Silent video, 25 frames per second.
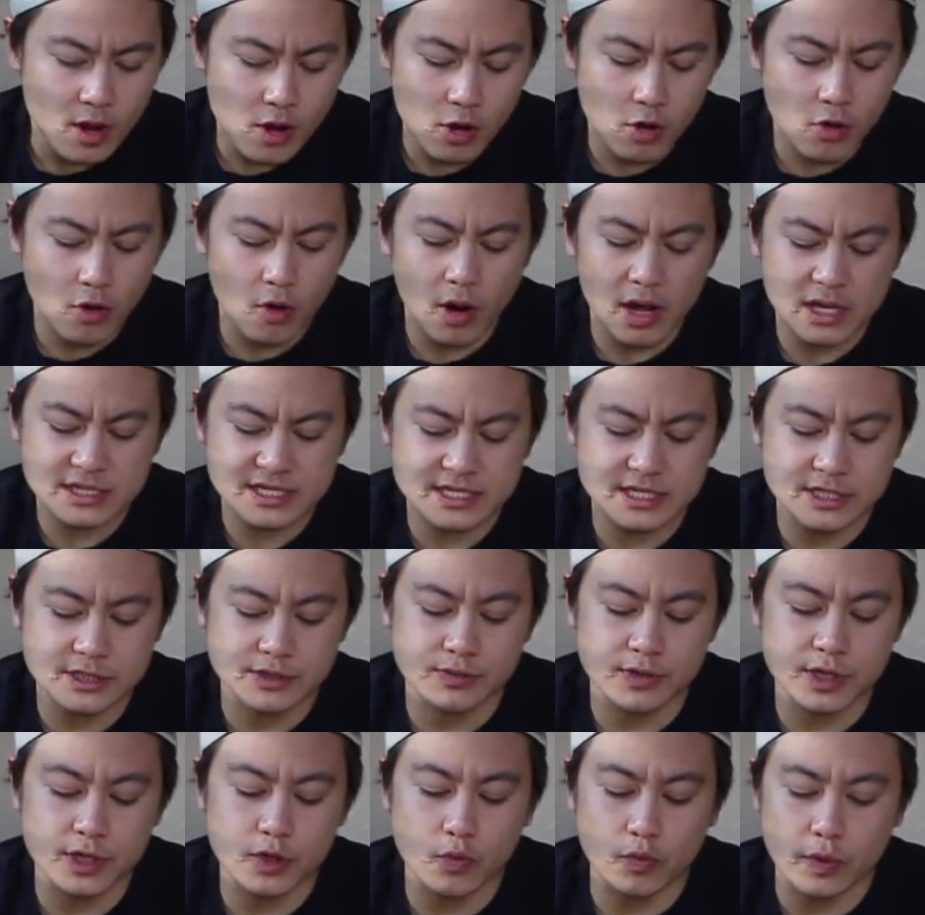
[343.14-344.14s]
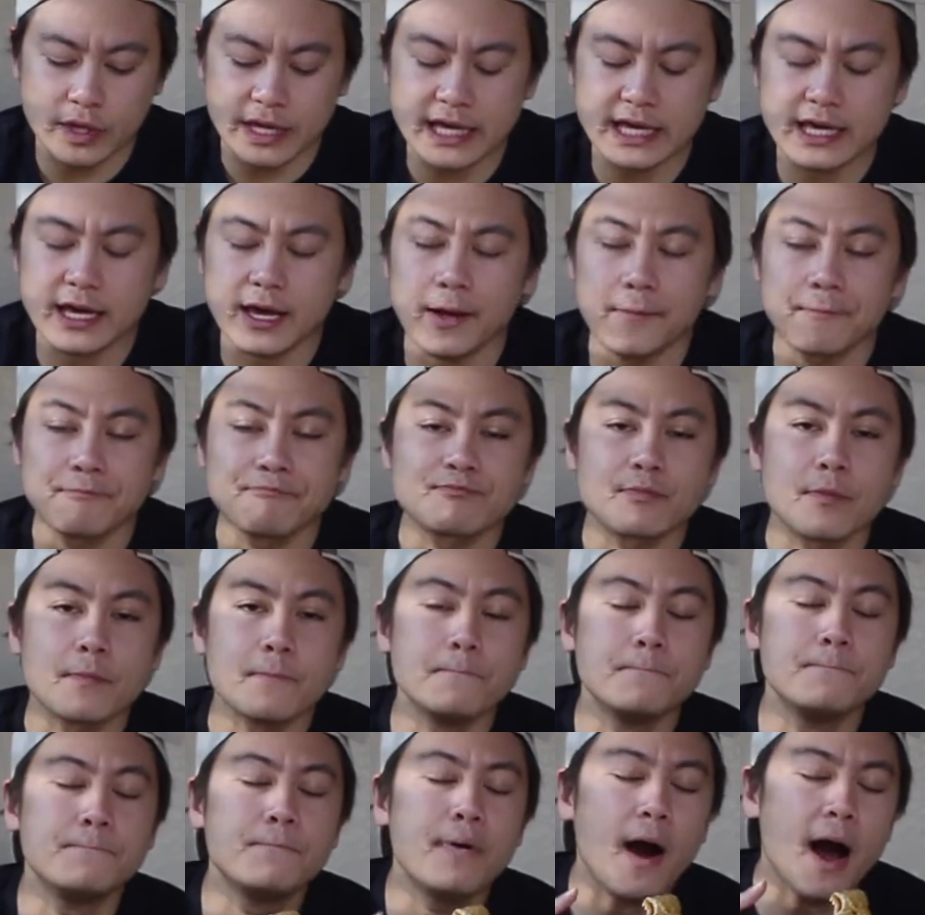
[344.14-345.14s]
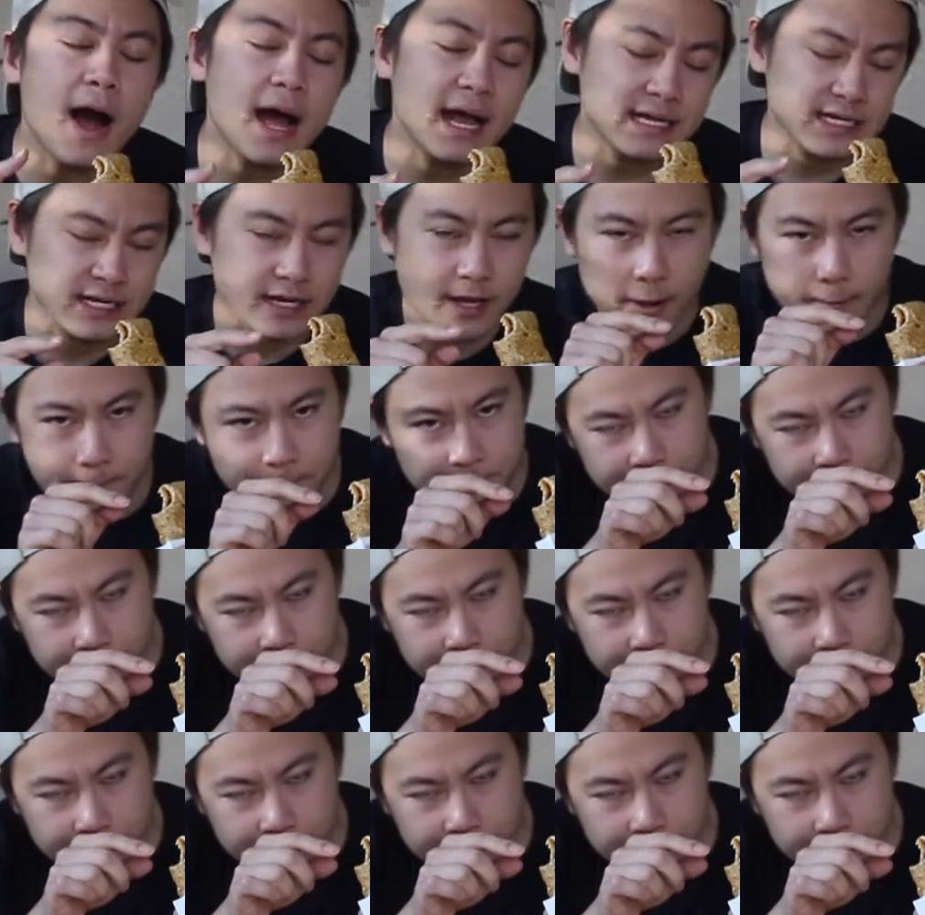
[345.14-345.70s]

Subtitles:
Crust is really weak, but